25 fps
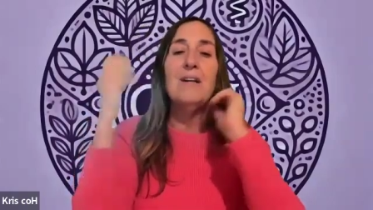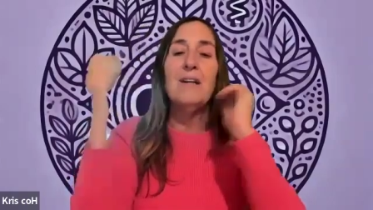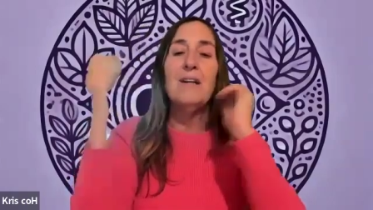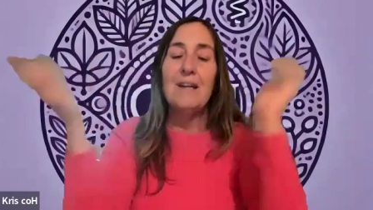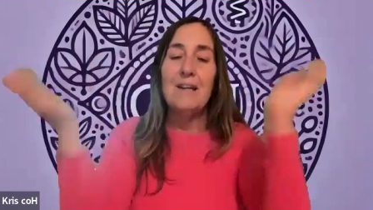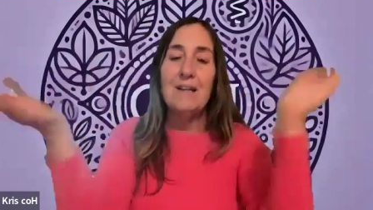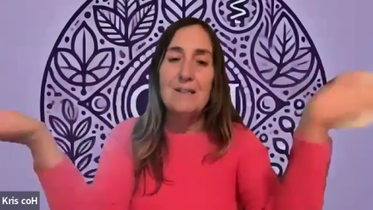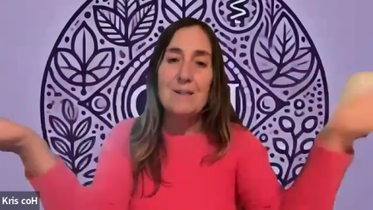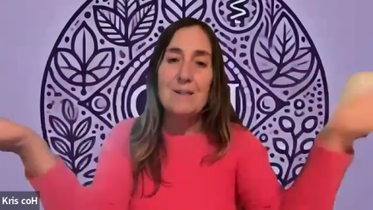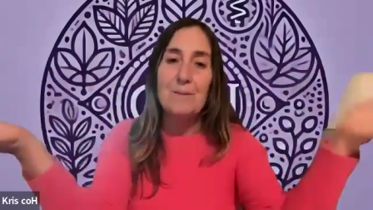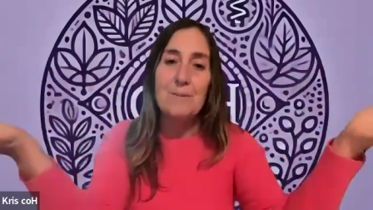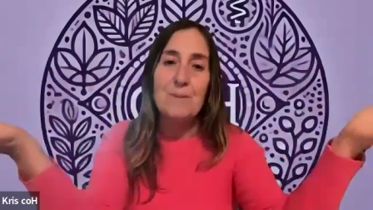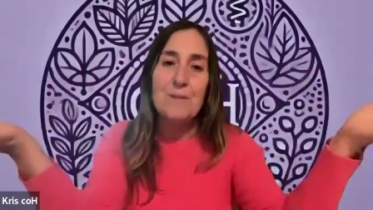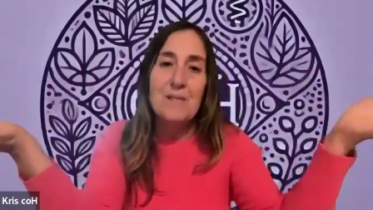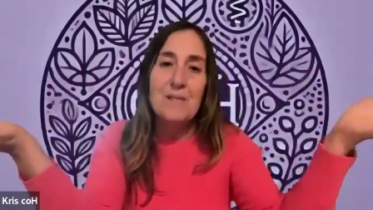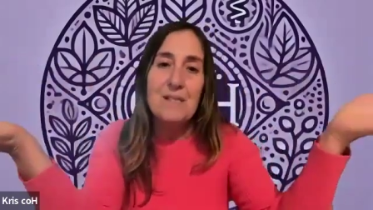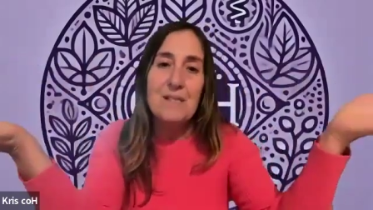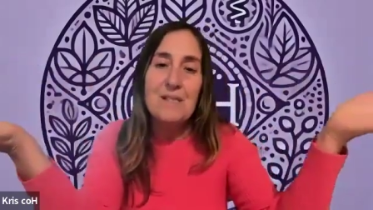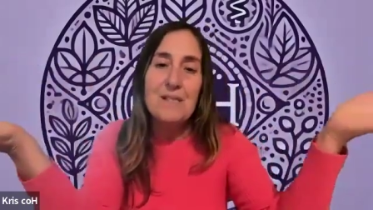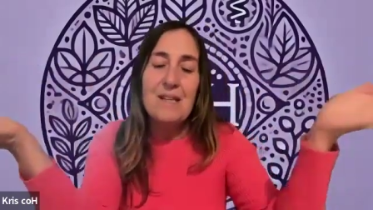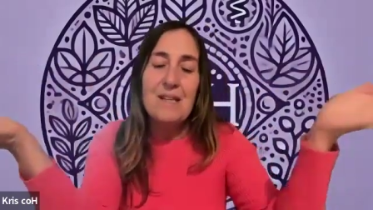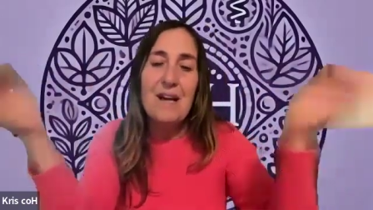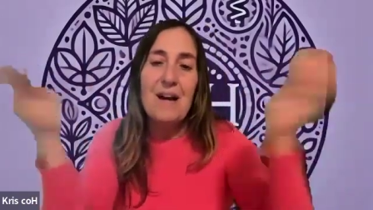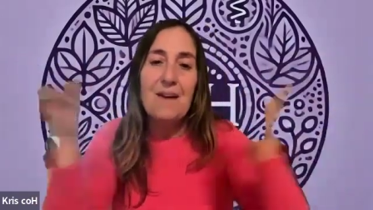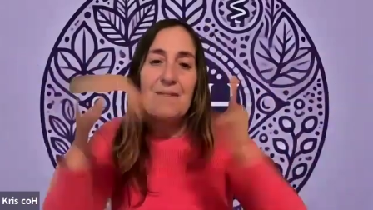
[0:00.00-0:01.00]
You could get some
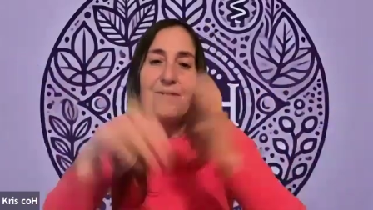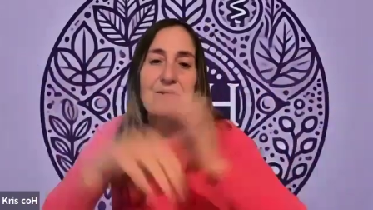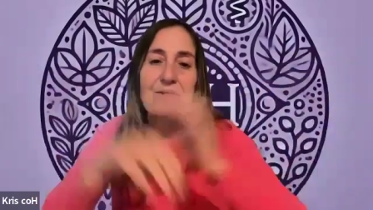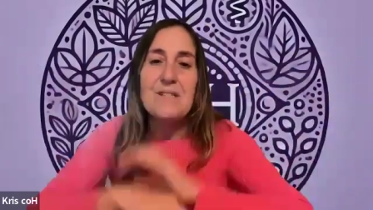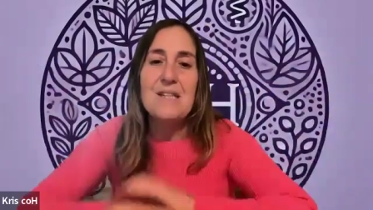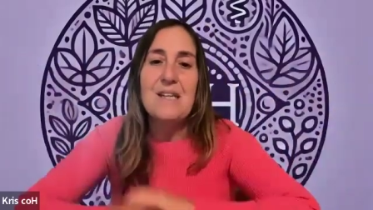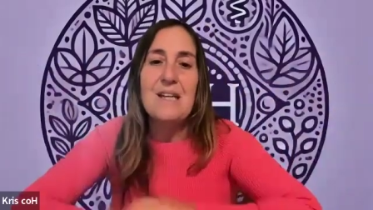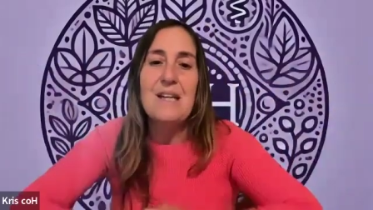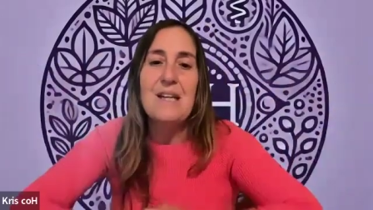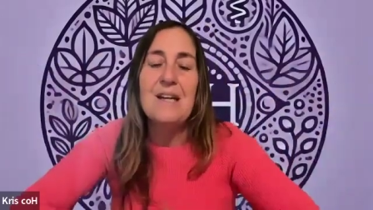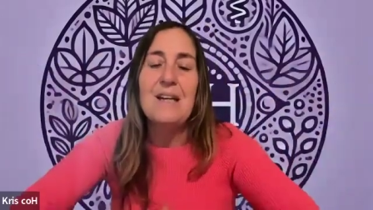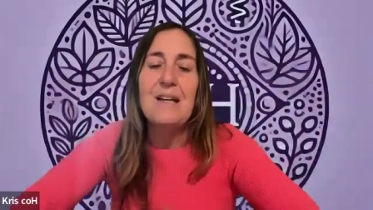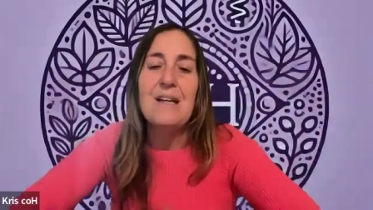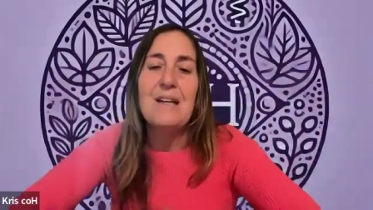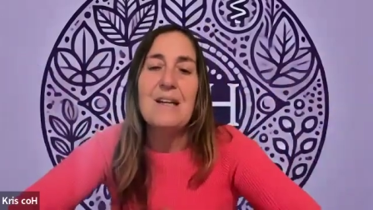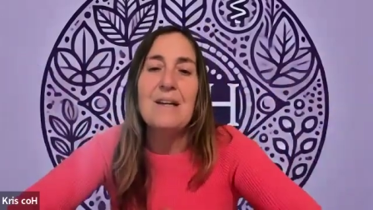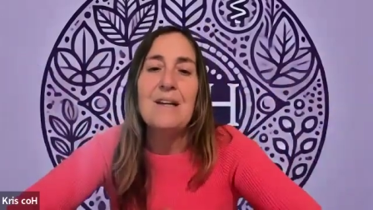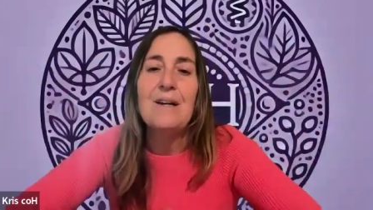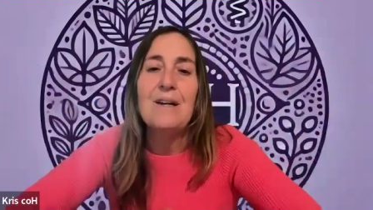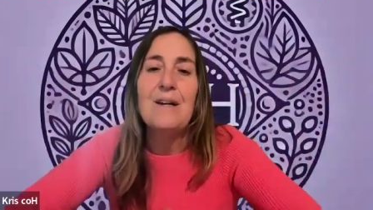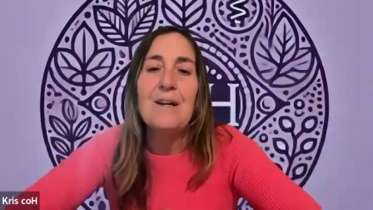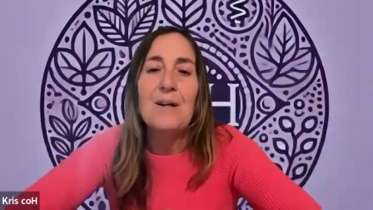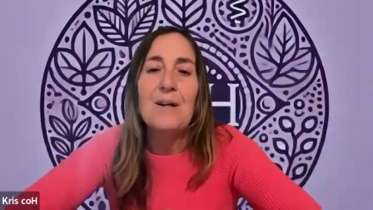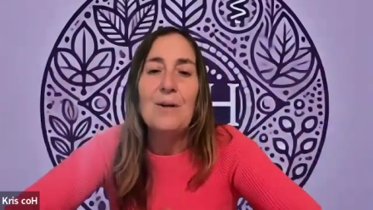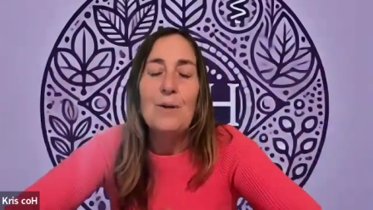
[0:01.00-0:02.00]
CCF tea.